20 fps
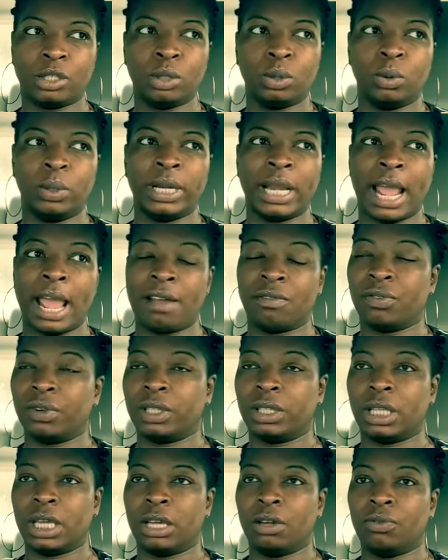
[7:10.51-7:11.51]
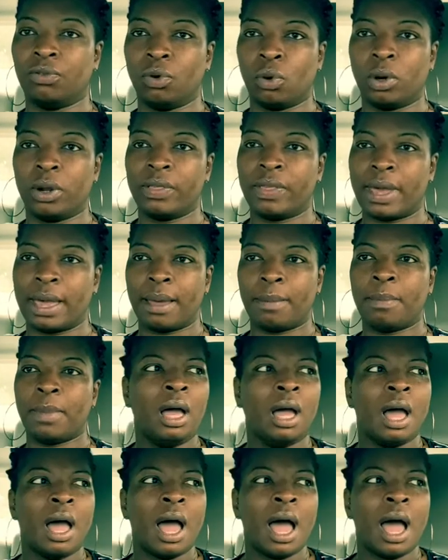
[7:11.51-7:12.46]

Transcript: doing everything for them.